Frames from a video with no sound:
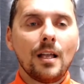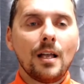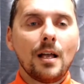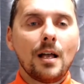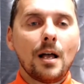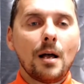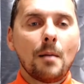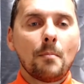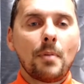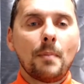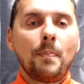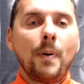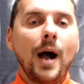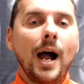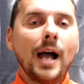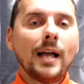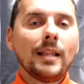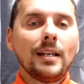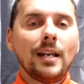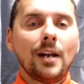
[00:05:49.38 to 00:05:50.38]
But
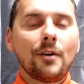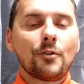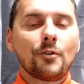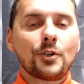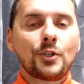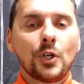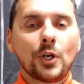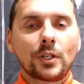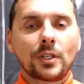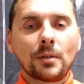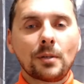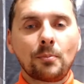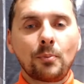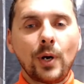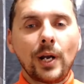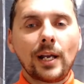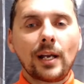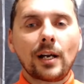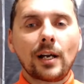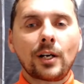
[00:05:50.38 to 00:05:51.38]
Pilate undertook to
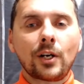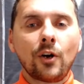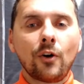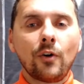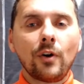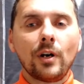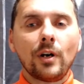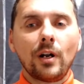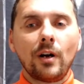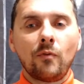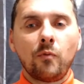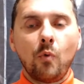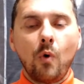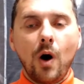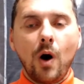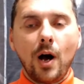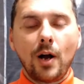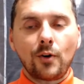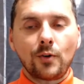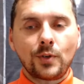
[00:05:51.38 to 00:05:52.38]
bring a current of
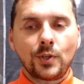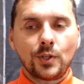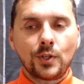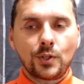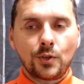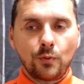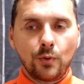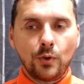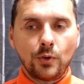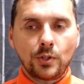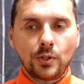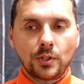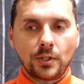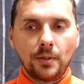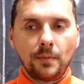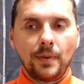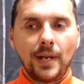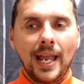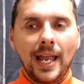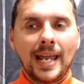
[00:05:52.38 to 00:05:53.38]
water to Jerusalem,
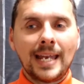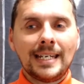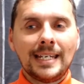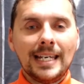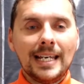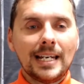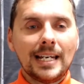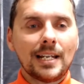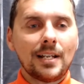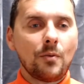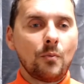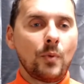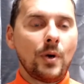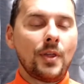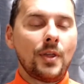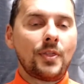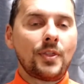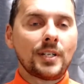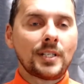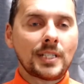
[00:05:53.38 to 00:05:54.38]
and did it with
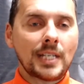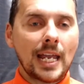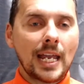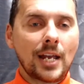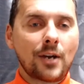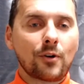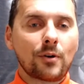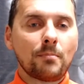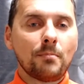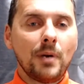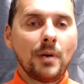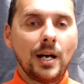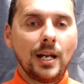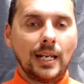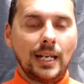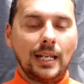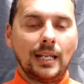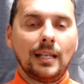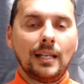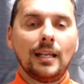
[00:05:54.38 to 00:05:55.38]
the sacred money,